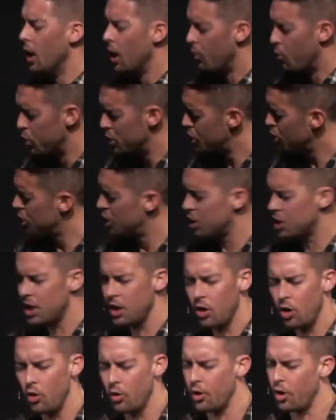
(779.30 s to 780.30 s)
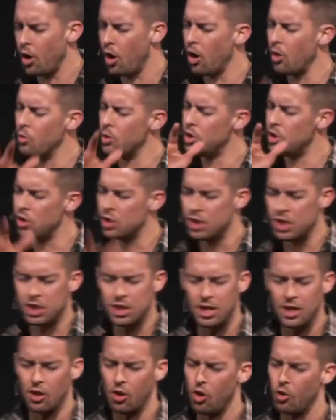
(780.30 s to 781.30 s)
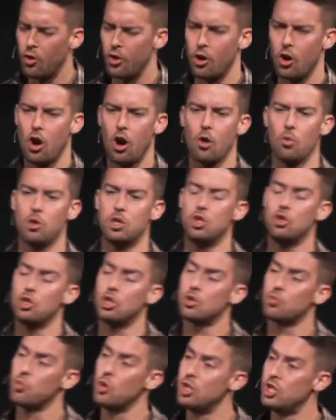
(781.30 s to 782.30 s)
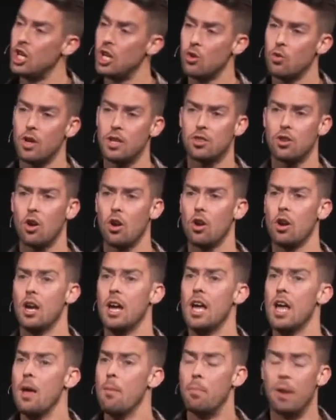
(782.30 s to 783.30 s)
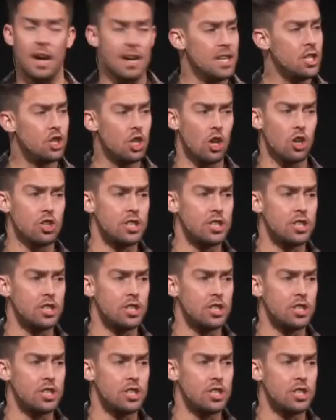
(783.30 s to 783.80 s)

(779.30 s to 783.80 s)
Would you just get a hold of their heart? Would you just get a hold of their heart? Would you just regenerate the heart? But I need you to